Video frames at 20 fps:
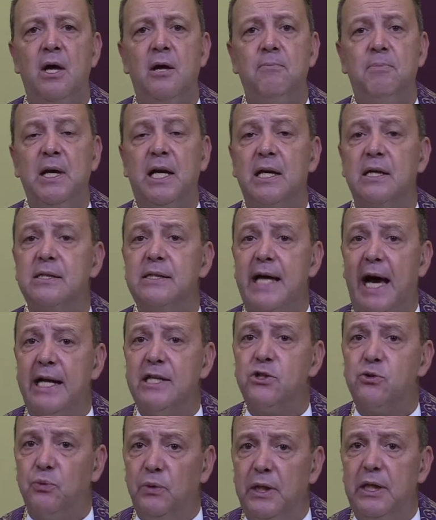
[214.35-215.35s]
Because
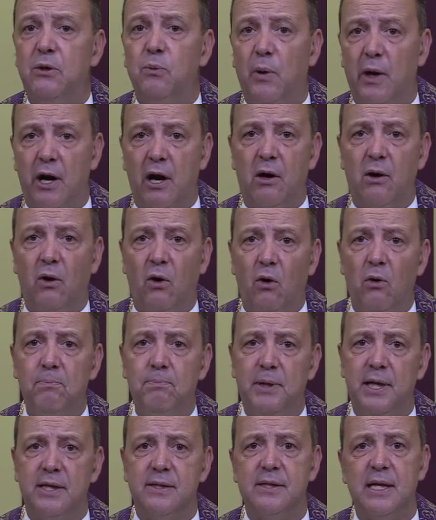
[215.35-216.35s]
that's really what our
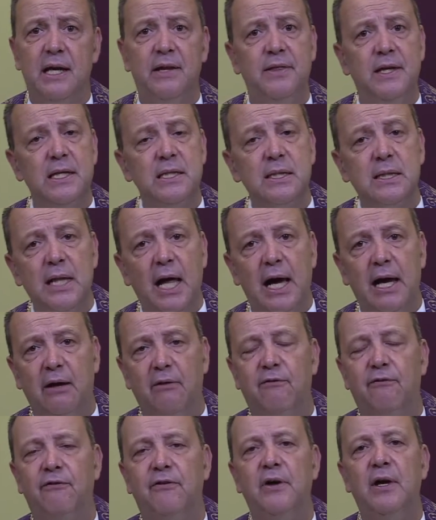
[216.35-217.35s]
hope is in this
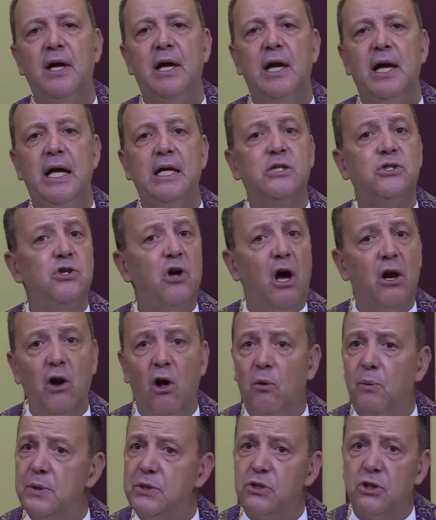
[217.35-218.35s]
life. It's not
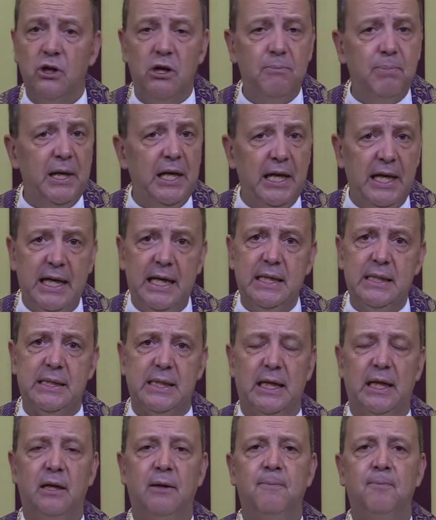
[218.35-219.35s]
always going to be
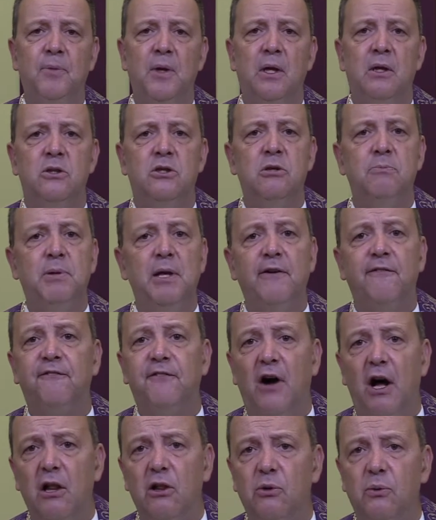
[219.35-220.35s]
easy. To be a
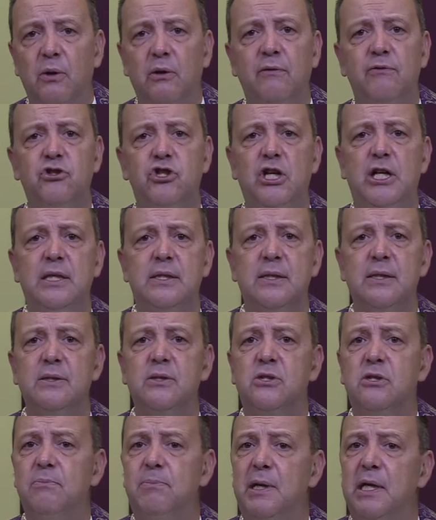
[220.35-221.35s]
follower of Jesus,
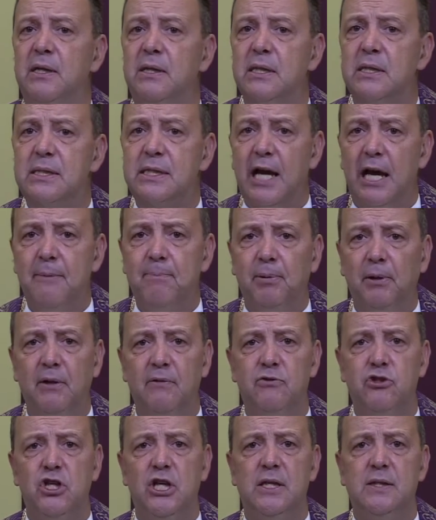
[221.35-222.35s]
to be a disciple
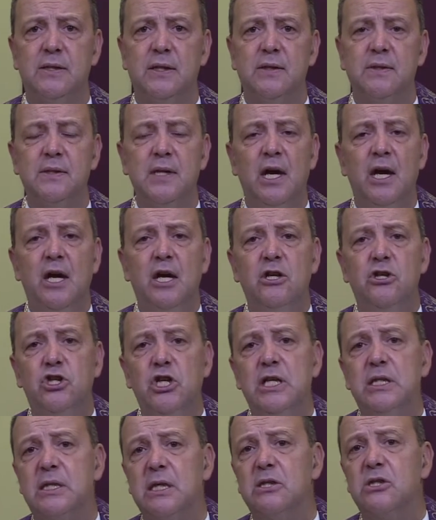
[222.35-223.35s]
of Jesus,
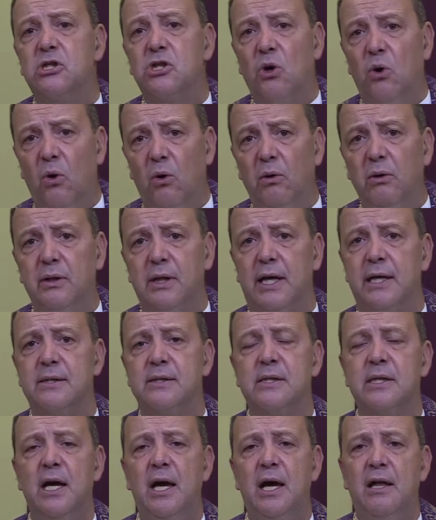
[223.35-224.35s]
Jesus told
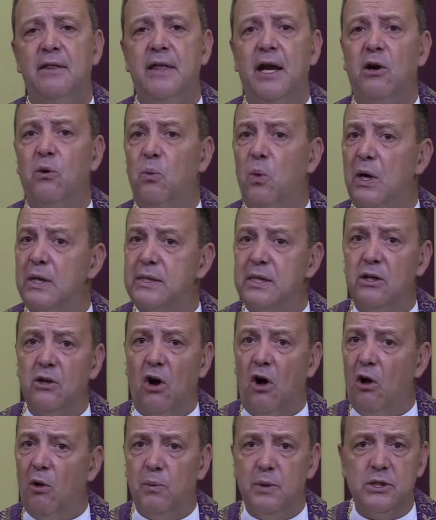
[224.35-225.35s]
us that it wasn't
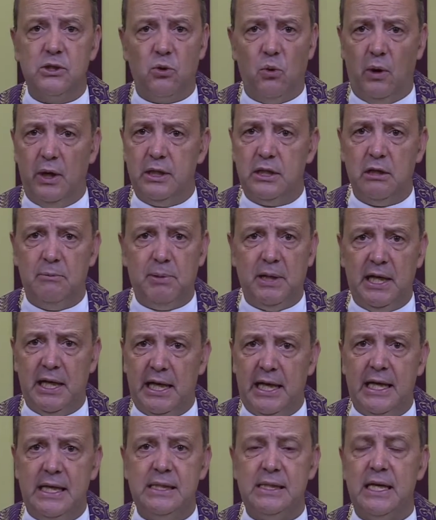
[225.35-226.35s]
always going to be
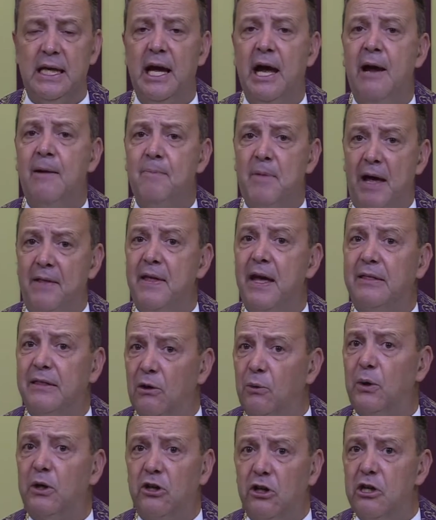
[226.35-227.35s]
easy, and that
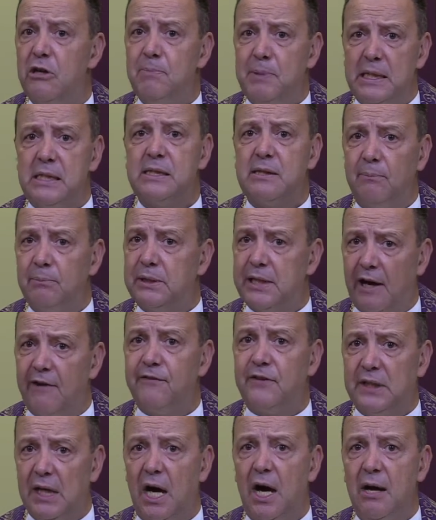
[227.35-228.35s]
there were going to be some
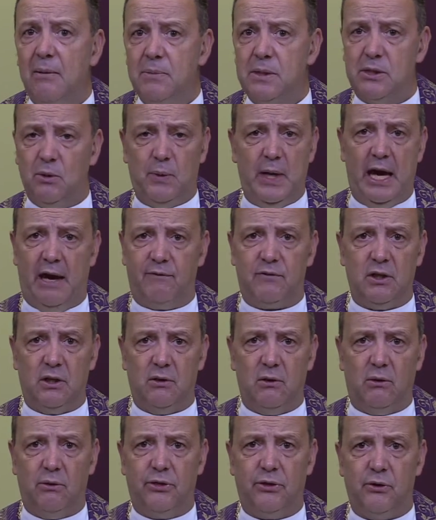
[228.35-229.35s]
tough times that we have to
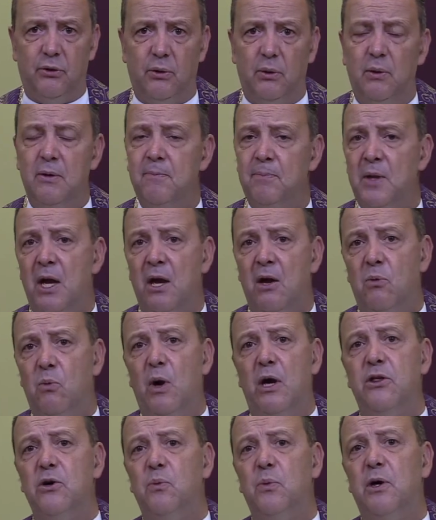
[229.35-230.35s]
go through.
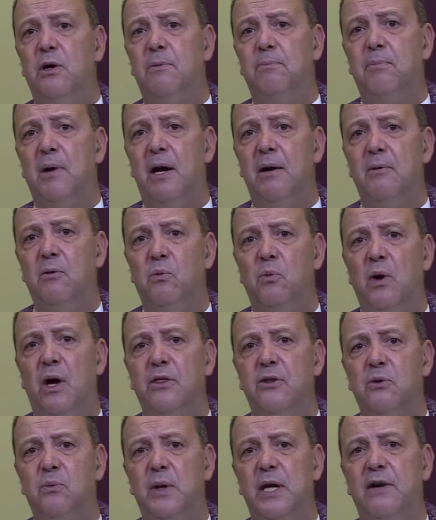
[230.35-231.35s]
Whether, we're,
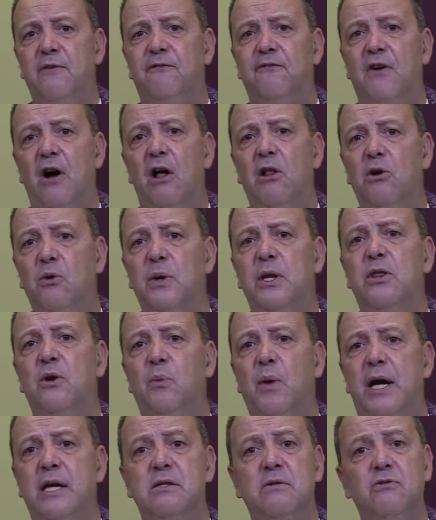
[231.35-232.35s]
whether we follow in the
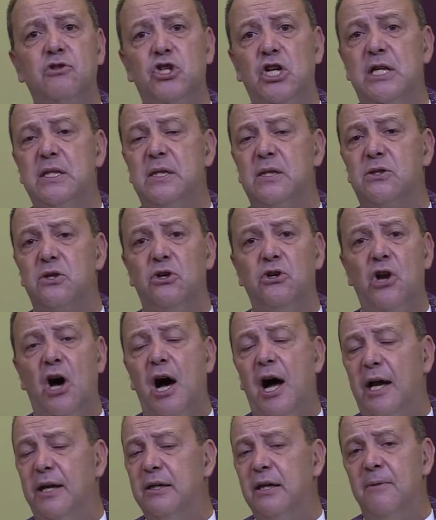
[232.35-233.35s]
ways of Jesus or
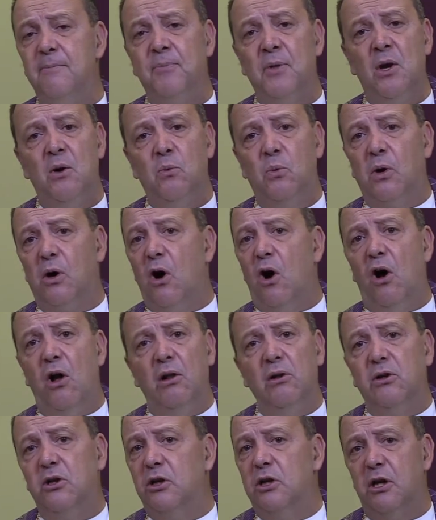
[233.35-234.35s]
not, we're
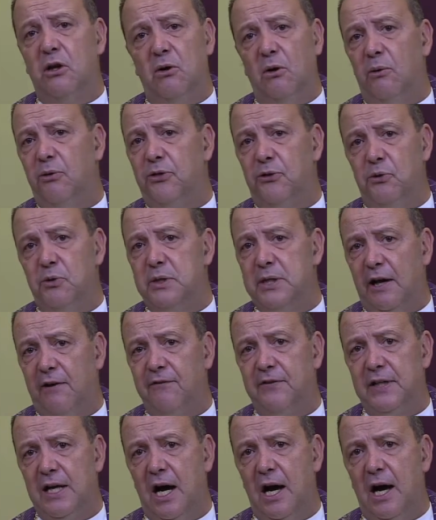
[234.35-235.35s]
all going to go through
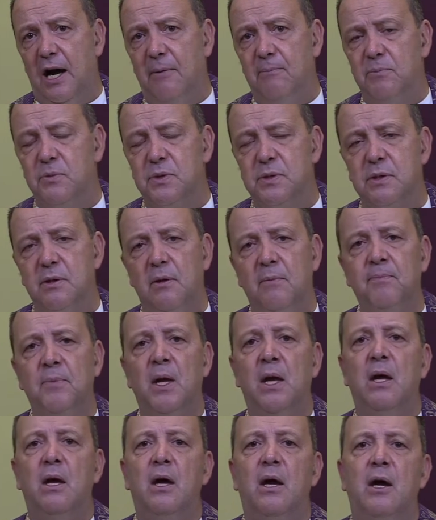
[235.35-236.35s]
tough times.
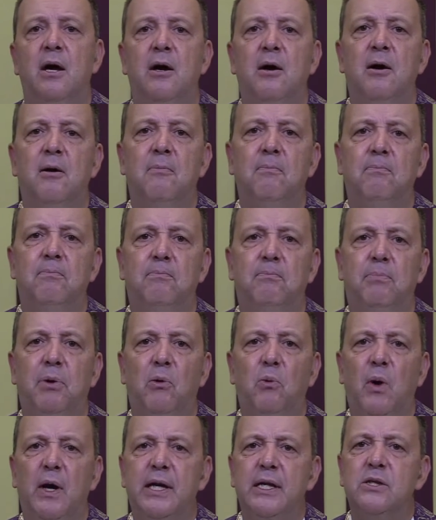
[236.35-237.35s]
But
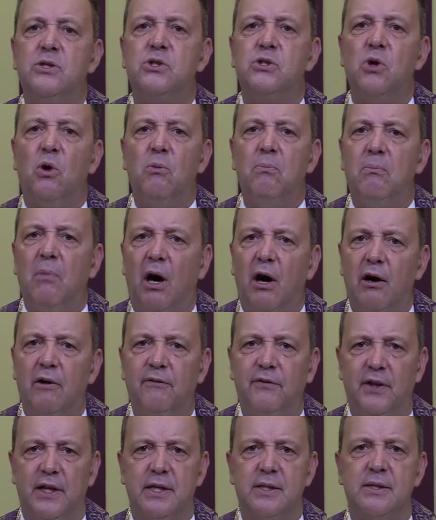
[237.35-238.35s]
what is so
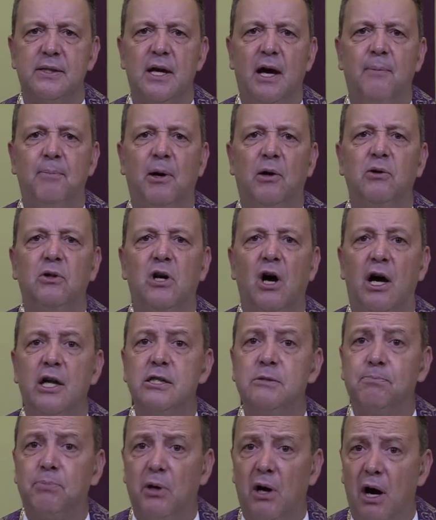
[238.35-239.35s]
marvelous about
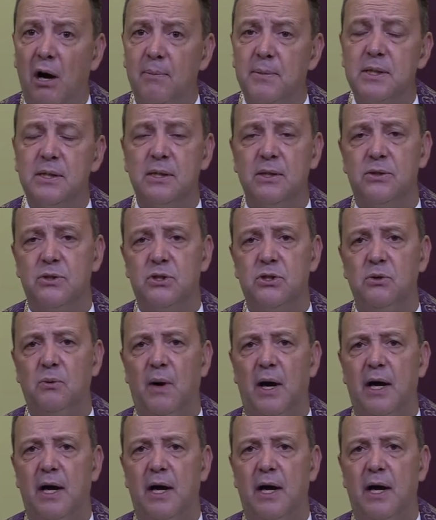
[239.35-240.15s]
God's promises to